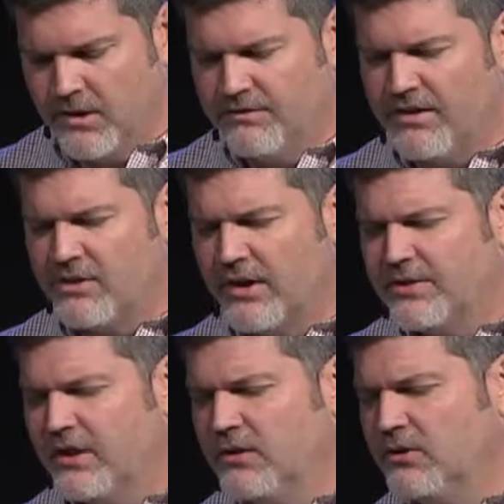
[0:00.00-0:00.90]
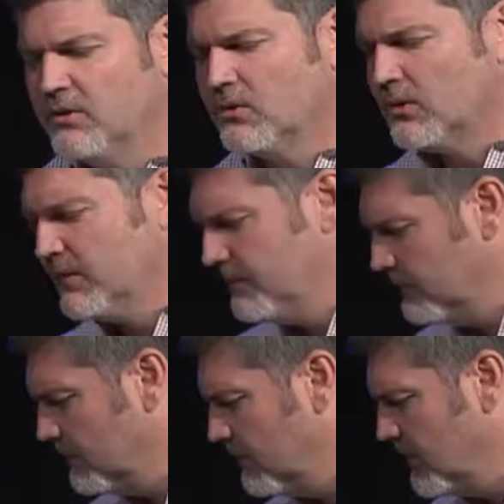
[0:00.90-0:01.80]
Father, I thank you, Lord,
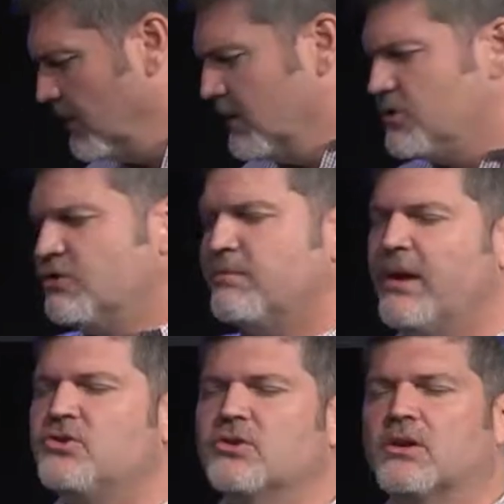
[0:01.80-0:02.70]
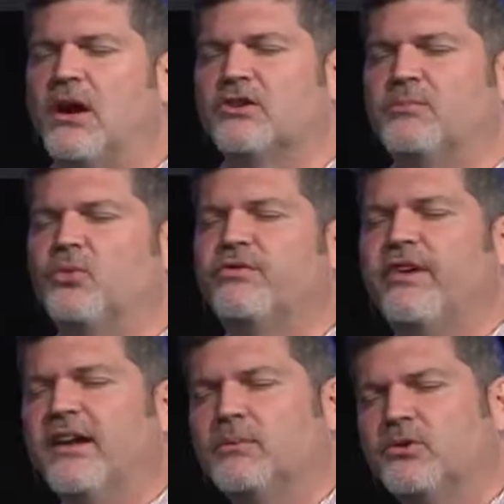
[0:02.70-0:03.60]
that you've made your gospel
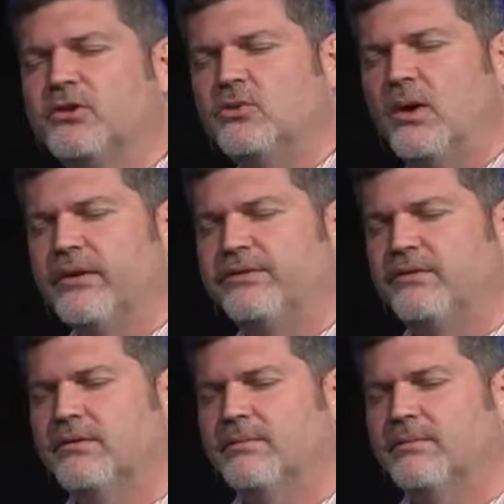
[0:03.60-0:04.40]
available to us.